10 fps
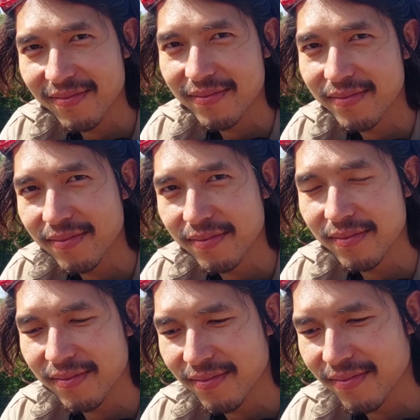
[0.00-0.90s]
Ming,
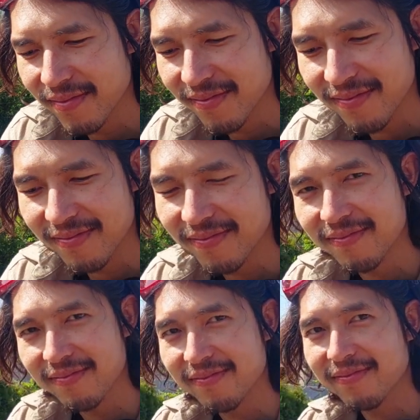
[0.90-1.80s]
you have a
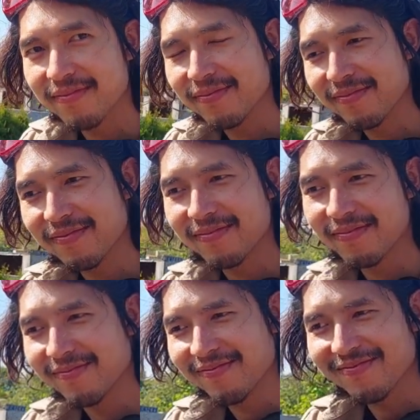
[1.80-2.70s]
tractor here.
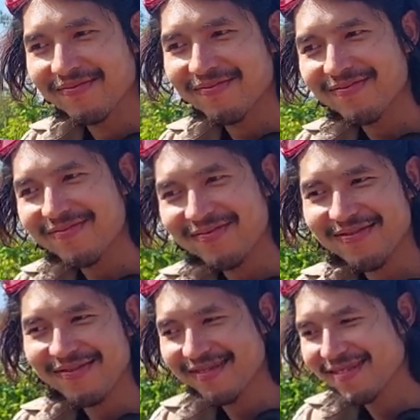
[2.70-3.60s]

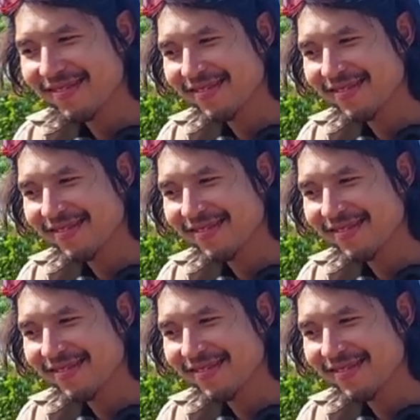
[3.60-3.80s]
And my